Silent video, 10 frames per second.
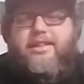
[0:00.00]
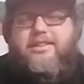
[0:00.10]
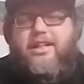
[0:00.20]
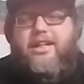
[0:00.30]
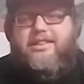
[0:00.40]

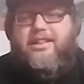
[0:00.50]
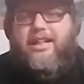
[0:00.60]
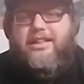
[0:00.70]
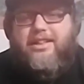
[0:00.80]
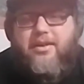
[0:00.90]
So it'd
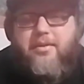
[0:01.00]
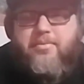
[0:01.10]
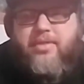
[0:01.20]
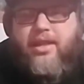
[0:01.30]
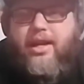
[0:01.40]
be
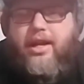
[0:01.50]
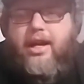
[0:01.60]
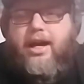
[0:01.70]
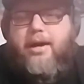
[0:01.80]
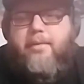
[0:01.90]

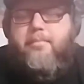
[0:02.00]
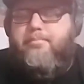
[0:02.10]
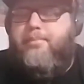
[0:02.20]
2 o'clock.